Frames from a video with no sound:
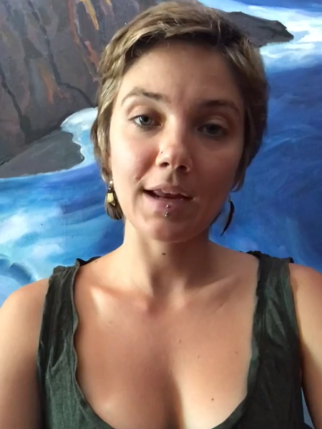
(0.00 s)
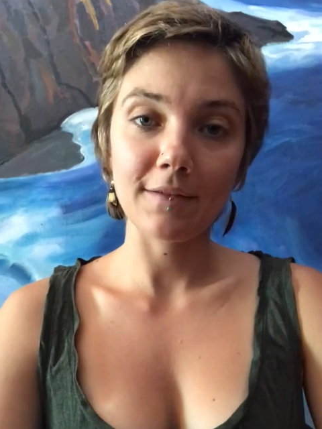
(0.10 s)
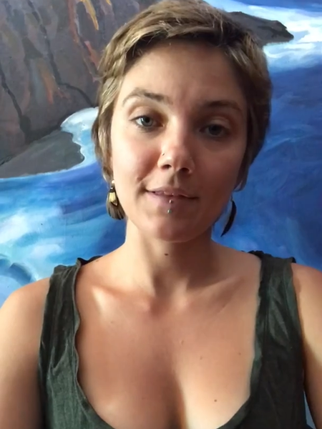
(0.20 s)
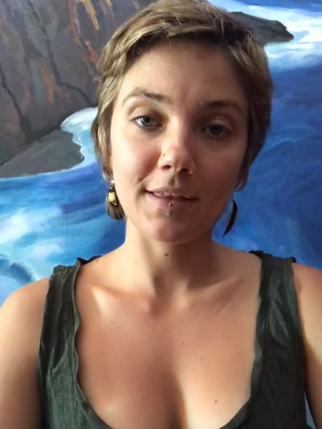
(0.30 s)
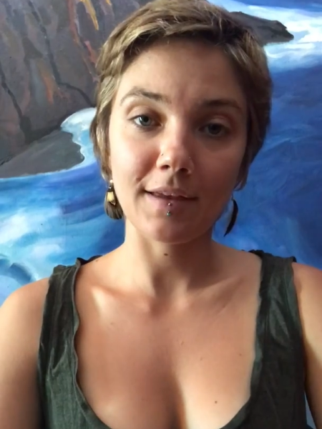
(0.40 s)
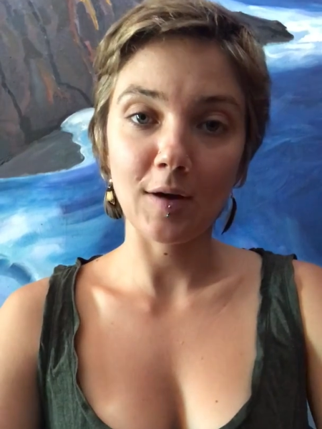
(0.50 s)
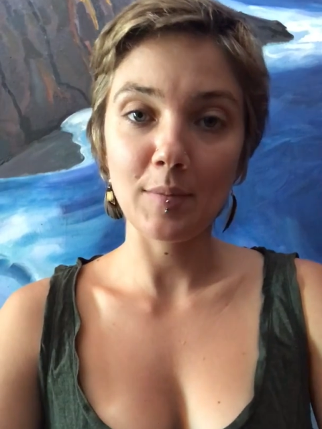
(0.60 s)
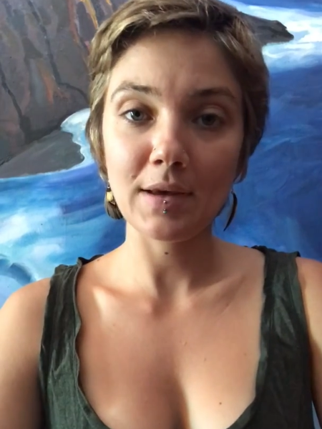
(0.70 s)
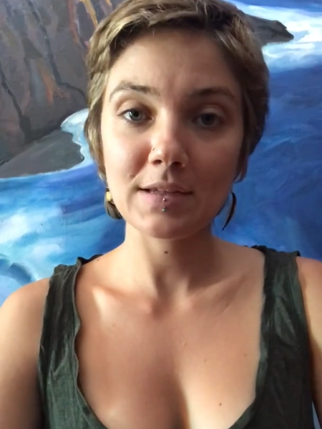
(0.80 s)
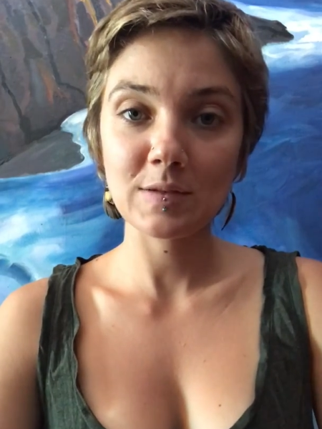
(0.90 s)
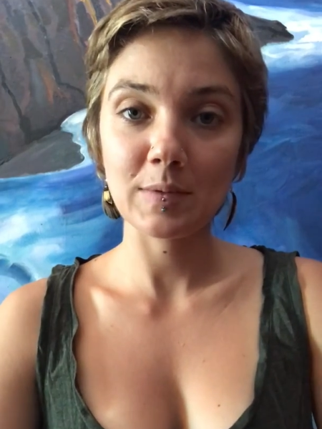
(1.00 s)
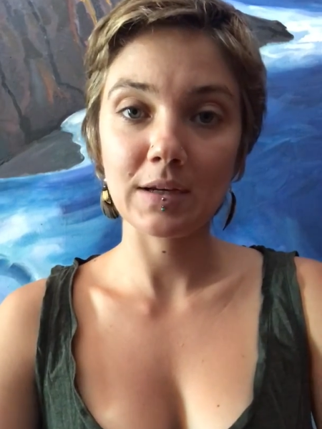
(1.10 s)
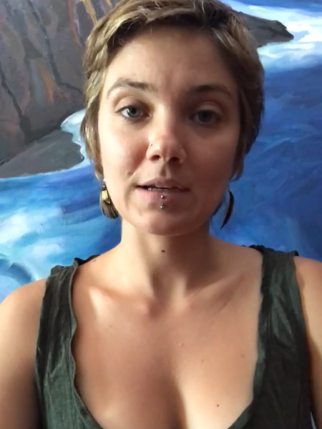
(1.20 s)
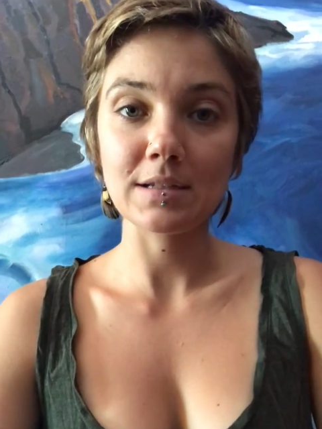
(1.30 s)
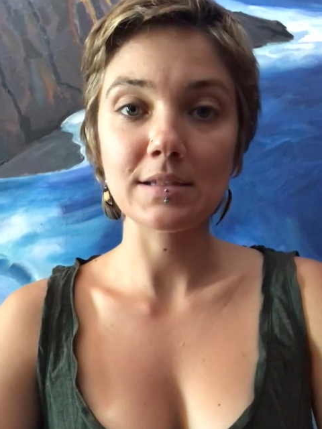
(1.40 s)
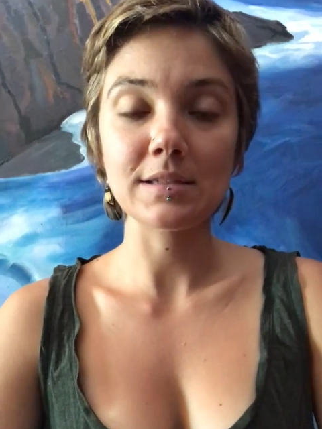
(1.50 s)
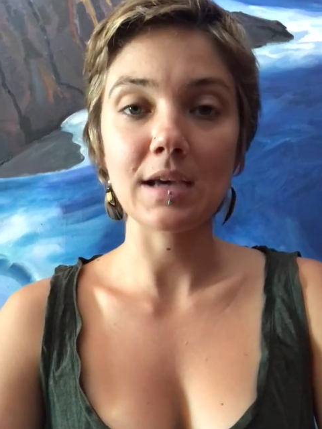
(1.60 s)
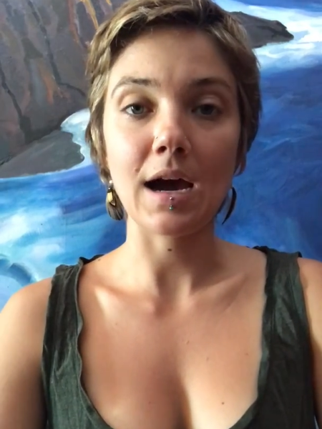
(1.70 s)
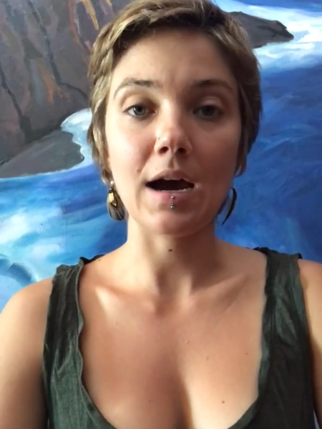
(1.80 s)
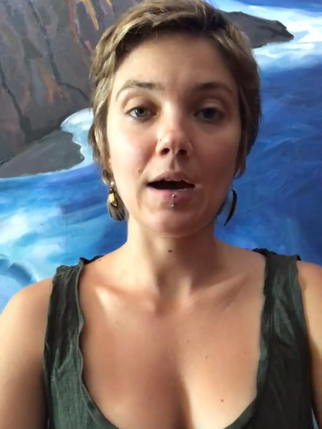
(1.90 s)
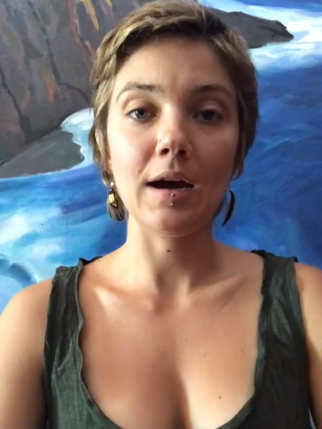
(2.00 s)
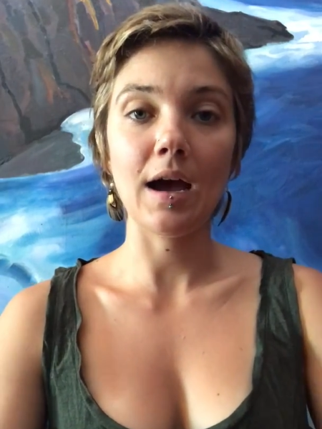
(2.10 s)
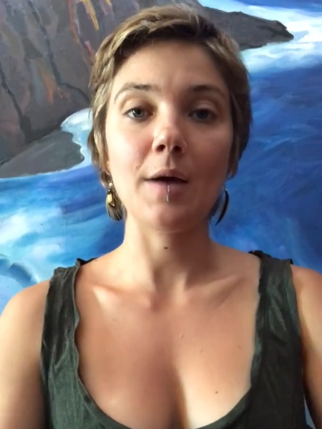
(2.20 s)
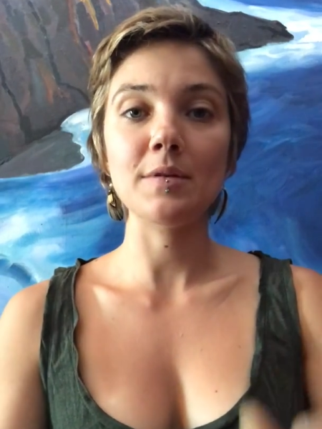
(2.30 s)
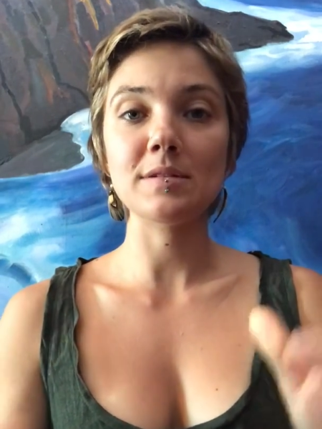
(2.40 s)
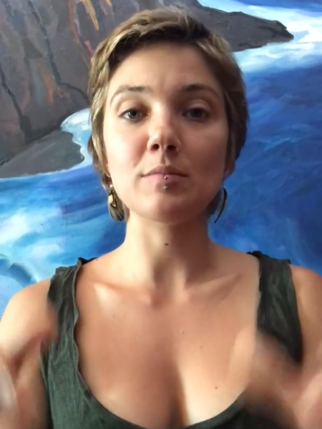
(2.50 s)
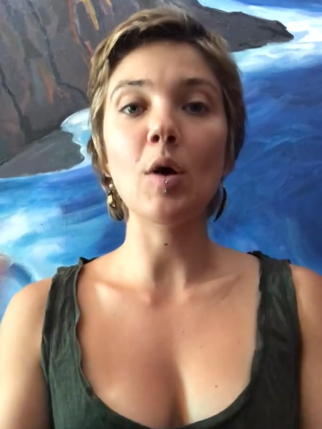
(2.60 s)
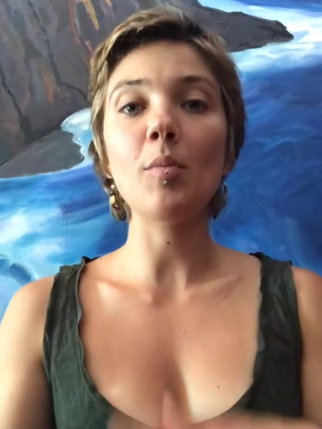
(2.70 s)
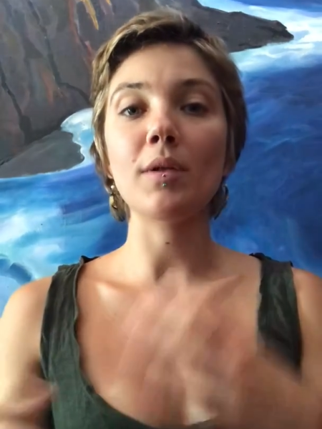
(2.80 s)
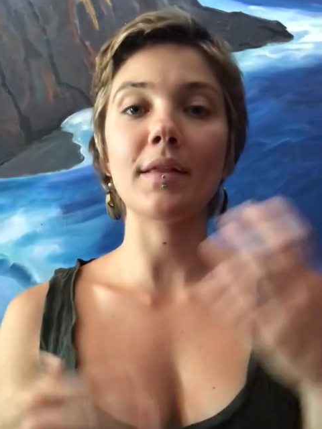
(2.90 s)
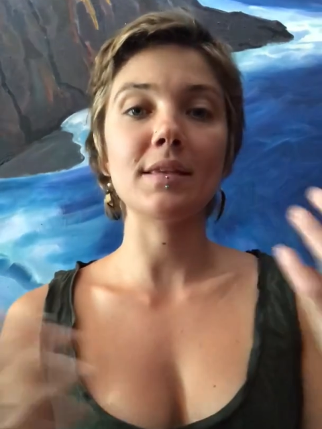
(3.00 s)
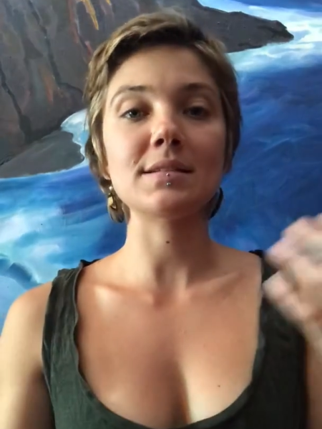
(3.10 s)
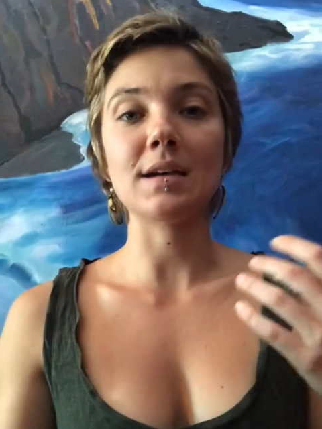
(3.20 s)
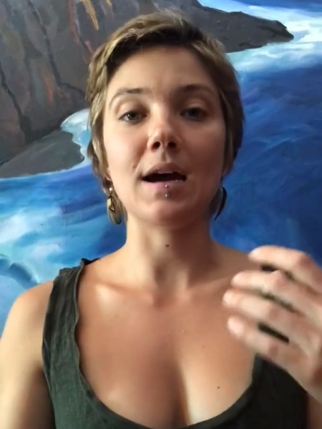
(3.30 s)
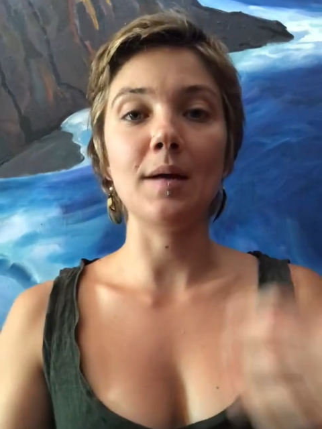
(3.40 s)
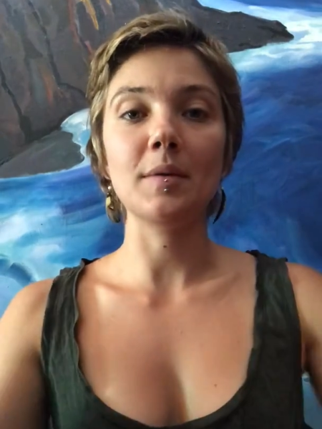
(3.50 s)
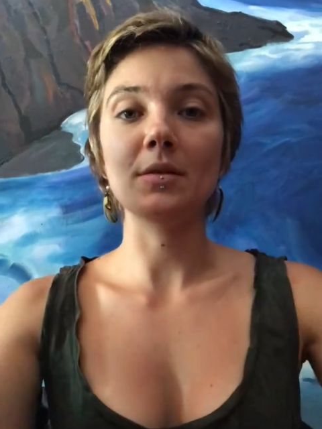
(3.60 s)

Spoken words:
any of the therapists because I was mobile at this time.